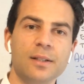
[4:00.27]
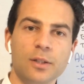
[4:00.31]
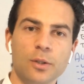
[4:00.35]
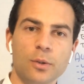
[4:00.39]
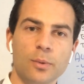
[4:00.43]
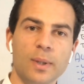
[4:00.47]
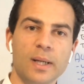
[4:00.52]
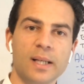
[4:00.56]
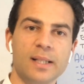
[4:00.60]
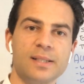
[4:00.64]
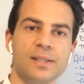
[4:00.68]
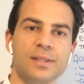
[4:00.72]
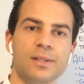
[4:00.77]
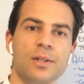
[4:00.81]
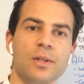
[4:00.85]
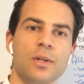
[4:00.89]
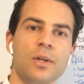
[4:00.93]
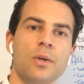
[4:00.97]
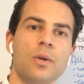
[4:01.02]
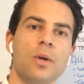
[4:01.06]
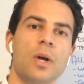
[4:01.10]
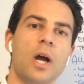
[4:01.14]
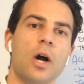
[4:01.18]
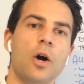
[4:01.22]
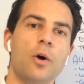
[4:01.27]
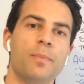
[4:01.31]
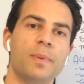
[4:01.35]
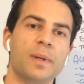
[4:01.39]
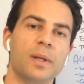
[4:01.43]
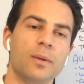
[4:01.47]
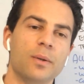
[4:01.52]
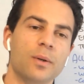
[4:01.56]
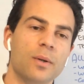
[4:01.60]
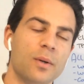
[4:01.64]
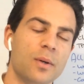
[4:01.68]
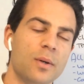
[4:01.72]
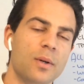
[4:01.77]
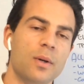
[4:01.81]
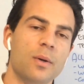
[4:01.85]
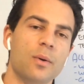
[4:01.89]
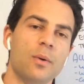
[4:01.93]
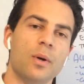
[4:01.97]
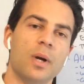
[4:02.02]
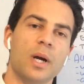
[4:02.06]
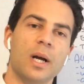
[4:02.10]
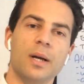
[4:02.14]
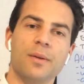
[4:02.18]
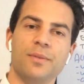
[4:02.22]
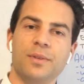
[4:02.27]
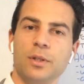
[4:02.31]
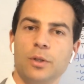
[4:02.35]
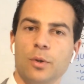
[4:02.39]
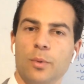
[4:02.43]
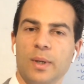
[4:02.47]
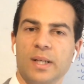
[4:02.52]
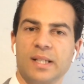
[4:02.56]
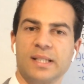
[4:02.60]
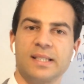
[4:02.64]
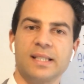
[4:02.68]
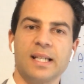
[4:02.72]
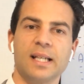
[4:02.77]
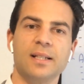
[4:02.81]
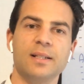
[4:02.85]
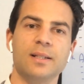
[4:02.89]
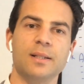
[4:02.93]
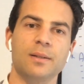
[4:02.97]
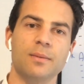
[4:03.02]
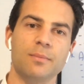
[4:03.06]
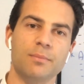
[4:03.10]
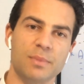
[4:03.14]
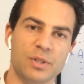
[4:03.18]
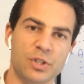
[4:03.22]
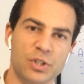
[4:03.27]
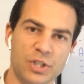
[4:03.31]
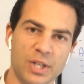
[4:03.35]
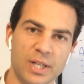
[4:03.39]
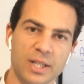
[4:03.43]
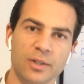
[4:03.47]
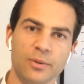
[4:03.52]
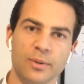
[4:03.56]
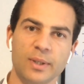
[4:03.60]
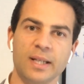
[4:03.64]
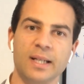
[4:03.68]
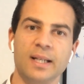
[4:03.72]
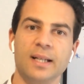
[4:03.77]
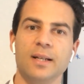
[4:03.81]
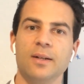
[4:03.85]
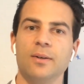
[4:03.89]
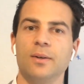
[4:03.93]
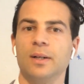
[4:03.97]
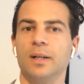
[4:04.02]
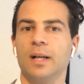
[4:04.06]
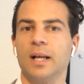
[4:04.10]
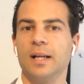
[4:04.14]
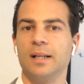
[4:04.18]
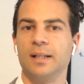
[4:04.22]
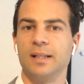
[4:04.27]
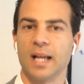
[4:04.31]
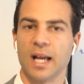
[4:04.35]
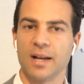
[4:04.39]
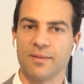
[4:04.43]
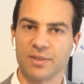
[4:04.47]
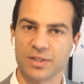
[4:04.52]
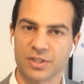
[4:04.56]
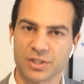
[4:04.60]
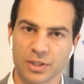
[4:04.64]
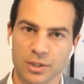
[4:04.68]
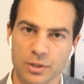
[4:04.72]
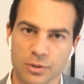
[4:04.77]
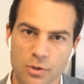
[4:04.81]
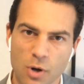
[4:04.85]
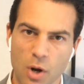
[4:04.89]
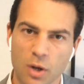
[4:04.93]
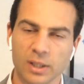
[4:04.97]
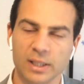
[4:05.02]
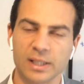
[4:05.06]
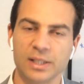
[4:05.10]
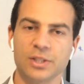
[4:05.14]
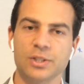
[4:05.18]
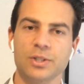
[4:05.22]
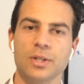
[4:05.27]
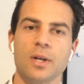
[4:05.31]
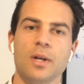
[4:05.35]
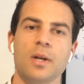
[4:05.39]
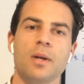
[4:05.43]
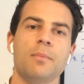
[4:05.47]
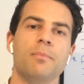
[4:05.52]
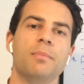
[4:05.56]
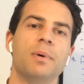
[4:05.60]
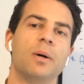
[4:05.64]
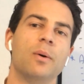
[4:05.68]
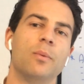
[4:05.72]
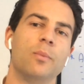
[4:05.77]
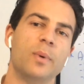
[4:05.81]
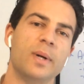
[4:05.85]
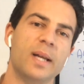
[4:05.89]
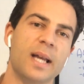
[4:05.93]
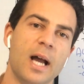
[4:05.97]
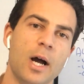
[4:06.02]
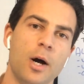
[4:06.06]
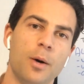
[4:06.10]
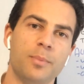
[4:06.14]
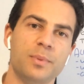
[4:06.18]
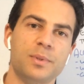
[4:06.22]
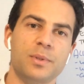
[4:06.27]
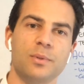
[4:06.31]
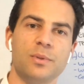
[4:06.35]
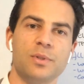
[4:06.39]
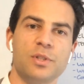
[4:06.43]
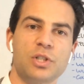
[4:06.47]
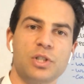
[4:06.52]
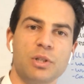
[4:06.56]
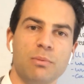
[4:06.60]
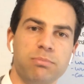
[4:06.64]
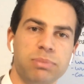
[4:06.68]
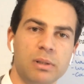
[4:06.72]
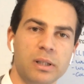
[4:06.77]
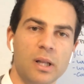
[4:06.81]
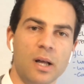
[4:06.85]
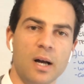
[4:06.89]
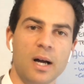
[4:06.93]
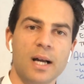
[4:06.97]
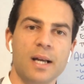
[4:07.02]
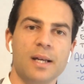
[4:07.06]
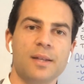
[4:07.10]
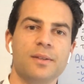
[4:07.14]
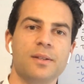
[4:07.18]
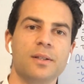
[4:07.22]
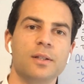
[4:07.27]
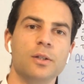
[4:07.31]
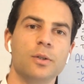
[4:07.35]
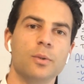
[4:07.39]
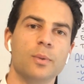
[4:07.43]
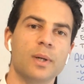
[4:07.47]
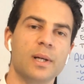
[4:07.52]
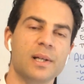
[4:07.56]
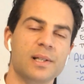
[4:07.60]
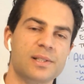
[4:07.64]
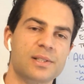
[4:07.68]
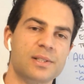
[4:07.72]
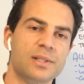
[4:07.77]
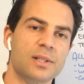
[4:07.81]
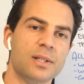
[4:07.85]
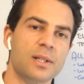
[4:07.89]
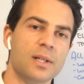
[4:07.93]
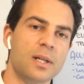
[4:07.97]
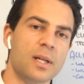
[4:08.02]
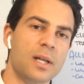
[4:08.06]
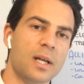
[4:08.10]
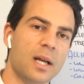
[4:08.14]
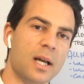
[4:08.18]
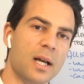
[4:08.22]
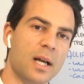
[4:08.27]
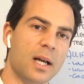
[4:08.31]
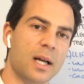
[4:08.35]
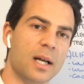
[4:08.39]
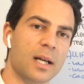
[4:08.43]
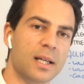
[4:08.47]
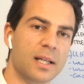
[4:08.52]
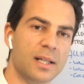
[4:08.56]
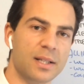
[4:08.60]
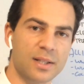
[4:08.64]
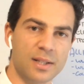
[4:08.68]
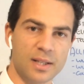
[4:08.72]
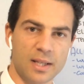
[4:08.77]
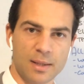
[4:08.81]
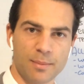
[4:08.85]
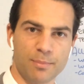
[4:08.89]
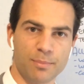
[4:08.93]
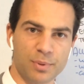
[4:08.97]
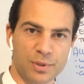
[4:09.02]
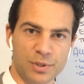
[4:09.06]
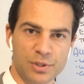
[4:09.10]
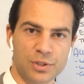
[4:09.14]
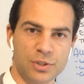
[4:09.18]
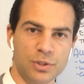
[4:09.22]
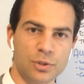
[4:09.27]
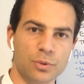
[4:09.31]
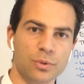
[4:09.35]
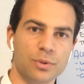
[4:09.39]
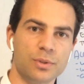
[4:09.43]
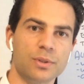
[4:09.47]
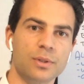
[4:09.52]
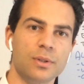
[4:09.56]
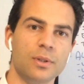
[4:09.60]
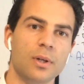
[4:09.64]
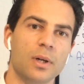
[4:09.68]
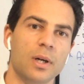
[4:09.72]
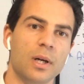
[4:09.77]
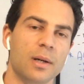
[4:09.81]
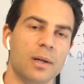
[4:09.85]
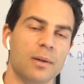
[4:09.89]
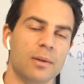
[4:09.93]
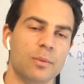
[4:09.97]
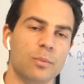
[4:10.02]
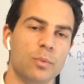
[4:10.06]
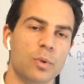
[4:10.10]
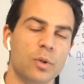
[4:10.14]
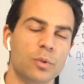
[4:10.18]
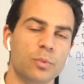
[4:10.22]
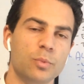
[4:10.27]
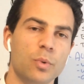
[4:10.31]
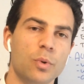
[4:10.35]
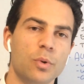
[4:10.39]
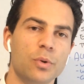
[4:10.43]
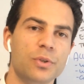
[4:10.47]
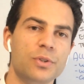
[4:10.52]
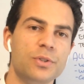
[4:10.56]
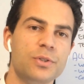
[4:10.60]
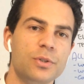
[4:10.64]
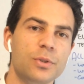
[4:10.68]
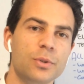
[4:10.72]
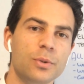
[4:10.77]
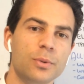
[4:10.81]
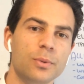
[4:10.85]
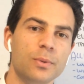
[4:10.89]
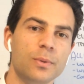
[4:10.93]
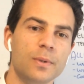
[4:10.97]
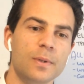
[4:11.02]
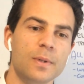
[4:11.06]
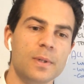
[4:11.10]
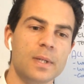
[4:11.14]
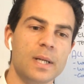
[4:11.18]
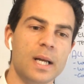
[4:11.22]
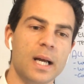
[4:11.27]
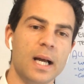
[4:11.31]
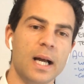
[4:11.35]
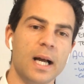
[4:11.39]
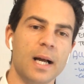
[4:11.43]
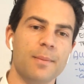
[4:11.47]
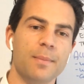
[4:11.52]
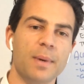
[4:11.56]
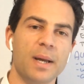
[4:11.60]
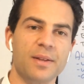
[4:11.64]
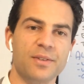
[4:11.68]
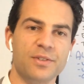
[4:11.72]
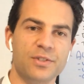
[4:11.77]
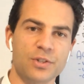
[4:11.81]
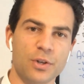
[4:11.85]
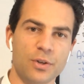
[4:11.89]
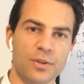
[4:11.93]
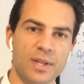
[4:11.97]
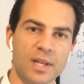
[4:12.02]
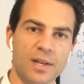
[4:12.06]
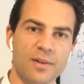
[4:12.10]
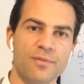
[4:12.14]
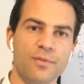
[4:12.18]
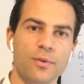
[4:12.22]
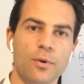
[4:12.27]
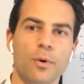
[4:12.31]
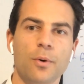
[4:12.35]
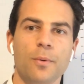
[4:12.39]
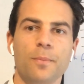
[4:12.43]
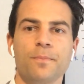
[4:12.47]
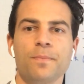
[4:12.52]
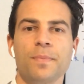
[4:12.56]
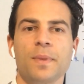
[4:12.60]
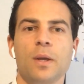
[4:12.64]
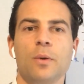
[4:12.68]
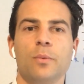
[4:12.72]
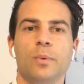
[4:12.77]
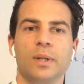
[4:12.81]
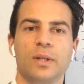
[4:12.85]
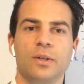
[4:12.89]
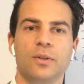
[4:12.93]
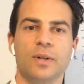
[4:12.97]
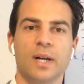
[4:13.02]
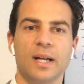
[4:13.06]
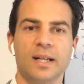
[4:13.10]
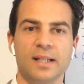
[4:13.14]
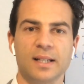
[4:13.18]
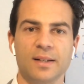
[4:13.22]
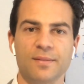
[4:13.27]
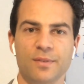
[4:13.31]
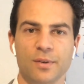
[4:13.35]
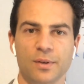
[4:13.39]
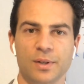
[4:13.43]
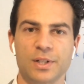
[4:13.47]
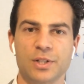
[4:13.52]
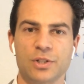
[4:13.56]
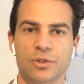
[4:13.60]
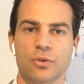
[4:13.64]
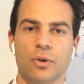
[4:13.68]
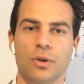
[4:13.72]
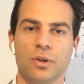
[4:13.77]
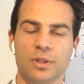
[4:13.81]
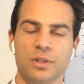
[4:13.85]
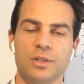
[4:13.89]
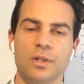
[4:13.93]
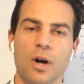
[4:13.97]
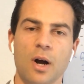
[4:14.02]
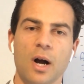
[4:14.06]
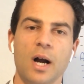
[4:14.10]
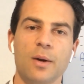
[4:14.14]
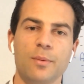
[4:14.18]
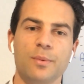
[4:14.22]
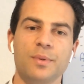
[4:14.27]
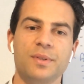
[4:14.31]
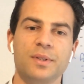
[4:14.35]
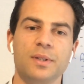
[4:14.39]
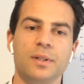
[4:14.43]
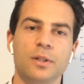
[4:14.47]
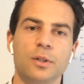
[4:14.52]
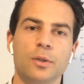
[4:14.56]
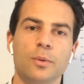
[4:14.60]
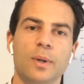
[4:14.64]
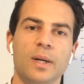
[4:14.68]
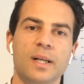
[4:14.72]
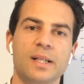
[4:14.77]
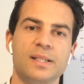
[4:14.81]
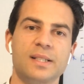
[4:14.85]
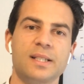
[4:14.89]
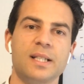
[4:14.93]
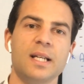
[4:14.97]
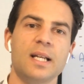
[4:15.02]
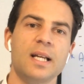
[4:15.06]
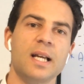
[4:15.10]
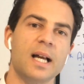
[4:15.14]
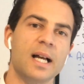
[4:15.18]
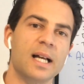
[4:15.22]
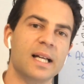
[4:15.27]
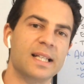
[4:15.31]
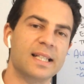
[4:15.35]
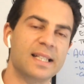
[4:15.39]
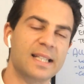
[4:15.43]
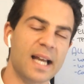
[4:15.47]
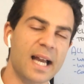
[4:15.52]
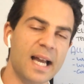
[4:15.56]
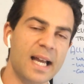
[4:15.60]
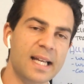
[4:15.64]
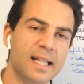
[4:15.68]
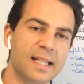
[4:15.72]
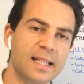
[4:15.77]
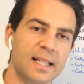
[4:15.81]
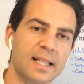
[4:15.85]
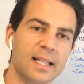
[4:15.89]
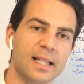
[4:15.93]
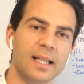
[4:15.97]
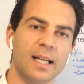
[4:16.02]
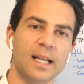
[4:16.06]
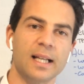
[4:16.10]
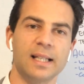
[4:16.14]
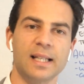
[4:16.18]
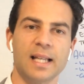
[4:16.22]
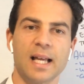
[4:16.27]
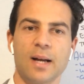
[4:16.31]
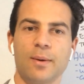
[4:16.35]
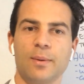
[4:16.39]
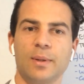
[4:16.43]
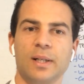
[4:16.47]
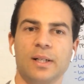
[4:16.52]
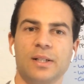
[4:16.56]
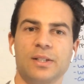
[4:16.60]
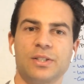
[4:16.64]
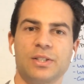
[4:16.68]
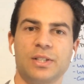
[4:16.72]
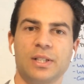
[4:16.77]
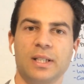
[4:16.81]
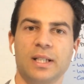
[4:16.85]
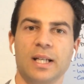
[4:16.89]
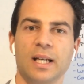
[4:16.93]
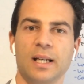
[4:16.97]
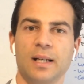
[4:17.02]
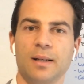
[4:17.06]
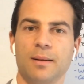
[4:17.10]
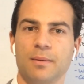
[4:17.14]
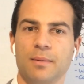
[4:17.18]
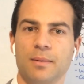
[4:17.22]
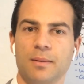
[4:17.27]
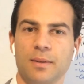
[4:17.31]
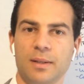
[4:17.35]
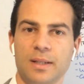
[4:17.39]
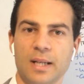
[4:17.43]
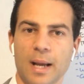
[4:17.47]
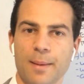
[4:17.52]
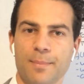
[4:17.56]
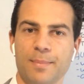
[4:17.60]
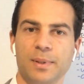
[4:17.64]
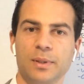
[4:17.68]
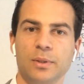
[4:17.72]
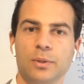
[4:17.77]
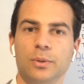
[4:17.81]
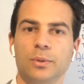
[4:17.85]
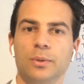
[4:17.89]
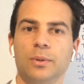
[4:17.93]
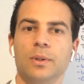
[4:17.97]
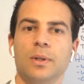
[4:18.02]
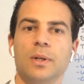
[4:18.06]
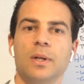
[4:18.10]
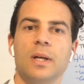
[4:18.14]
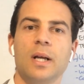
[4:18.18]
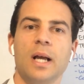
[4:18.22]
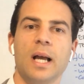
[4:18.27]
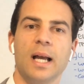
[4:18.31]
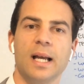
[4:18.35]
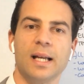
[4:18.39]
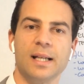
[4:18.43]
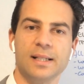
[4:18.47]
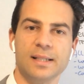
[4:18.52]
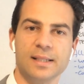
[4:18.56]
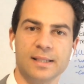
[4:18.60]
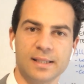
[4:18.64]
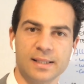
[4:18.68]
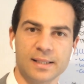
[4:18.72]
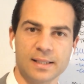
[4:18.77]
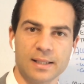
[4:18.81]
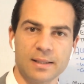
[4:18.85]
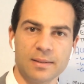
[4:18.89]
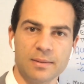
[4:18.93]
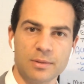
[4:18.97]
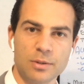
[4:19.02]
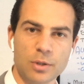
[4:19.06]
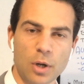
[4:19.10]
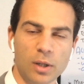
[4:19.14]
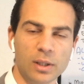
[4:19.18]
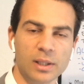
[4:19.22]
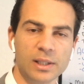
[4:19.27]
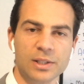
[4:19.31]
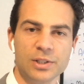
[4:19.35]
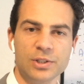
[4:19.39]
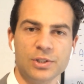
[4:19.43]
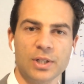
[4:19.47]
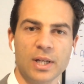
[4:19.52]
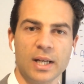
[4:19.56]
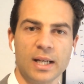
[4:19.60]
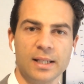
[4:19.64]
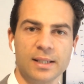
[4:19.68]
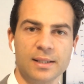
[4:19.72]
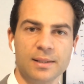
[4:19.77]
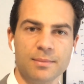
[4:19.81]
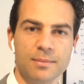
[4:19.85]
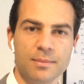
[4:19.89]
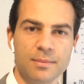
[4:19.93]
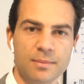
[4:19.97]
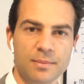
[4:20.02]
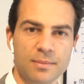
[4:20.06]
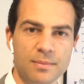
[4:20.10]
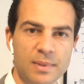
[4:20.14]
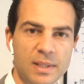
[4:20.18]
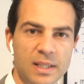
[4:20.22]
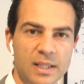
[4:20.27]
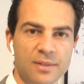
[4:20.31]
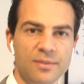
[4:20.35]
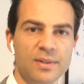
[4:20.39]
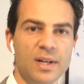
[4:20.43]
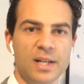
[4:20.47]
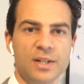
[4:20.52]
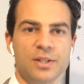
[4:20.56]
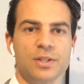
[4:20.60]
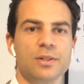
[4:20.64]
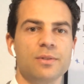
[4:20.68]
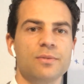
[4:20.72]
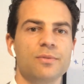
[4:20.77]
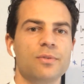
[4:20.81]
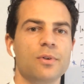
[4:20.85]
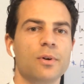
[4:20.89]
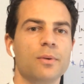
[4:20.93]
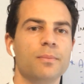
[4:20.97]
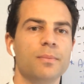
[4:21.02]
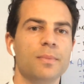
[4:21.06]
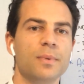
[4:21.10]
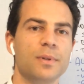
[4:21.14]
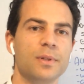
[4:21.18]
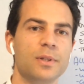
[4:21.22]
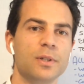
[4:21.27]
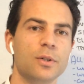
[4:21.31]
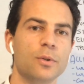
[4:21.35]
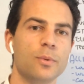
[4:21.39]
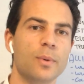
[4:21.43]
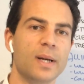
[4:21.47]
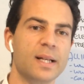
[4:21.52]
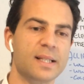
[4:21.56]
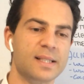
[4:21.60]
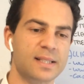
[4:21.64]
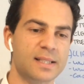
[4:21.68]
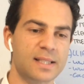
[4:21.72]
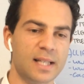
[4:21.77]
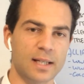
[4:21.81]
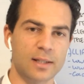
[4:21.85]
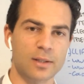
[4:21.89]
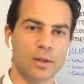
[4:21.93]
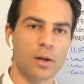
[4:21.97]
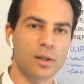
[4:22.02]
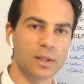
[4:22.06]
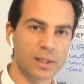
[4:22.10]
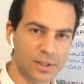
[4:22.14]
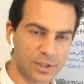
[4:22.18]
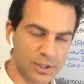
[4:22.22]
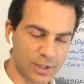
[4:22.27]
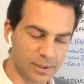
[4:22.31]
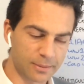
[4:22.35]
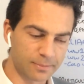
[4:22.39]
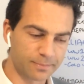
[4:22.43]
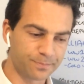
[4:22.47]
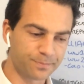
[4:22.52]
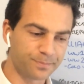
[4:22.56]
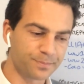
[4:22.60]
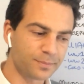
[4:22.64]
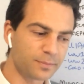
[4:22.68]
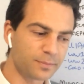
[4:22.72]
the US, helping the US send machinery here and gave us the knowledge, but we helped supply the US in their pursuit in World War II. And so therefore we created a very strong tie with the US, again allowing us to get capital and knowledge and innovation from the US technology.